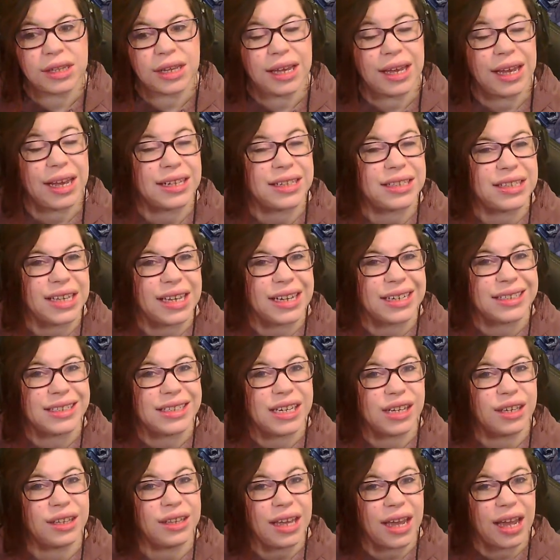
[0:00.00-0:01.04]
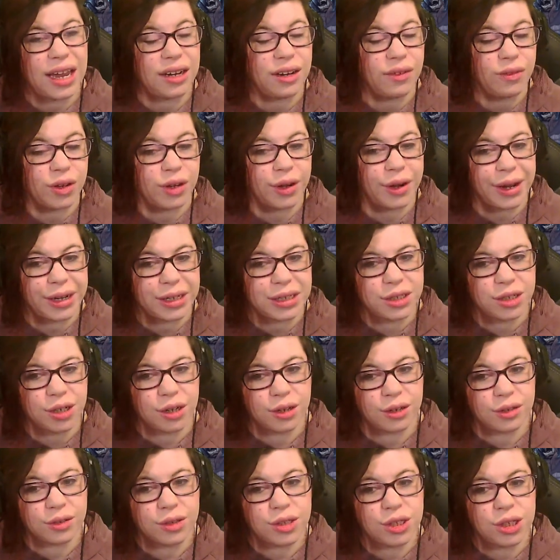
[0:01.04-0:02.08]
it's until the end of your next
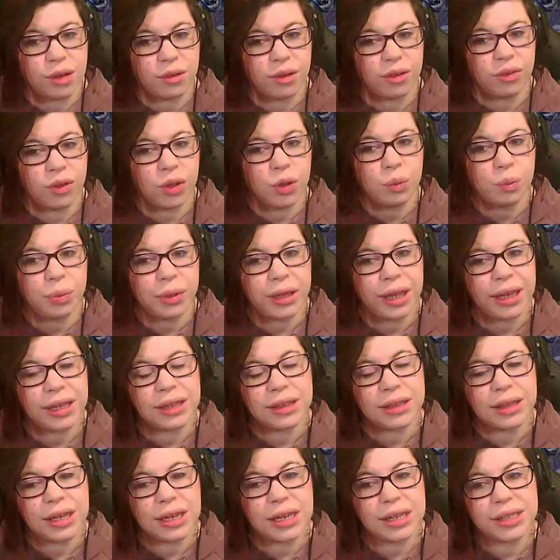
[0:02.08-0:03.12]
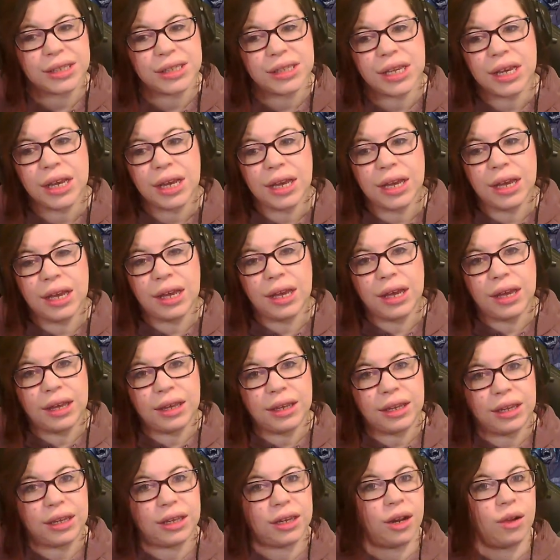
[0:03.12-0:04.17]
turn. So if you play this,
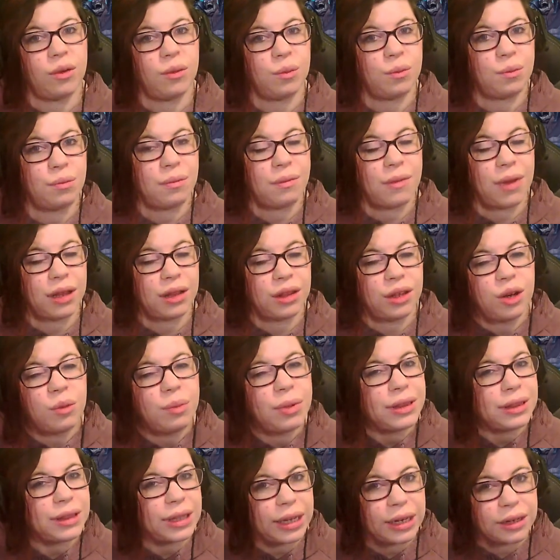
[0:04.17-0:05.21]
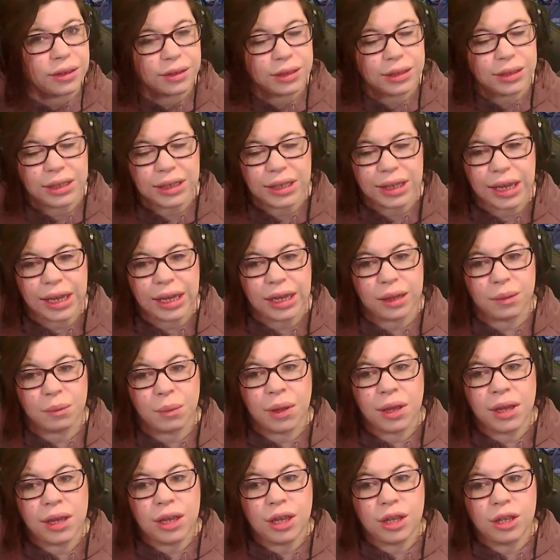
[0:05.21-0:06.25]
you know, a little bit later in the game,
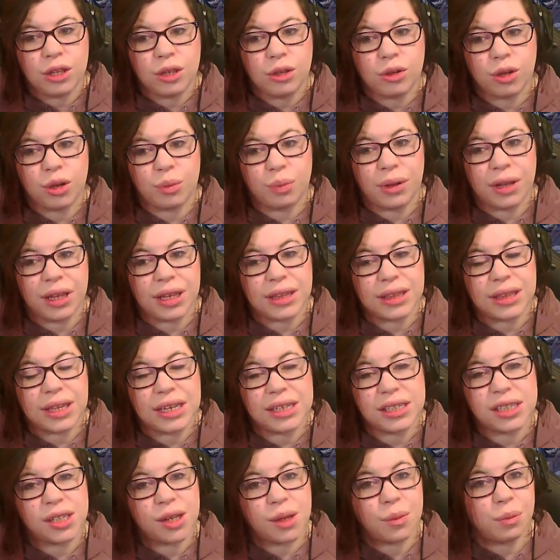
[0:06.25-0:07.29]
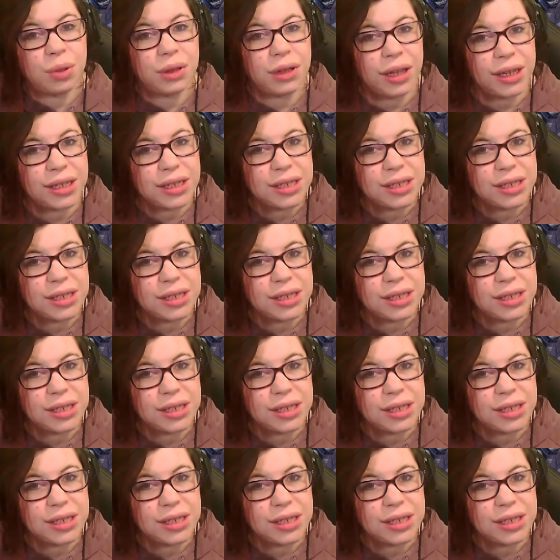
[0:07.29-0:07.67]
you could play this plus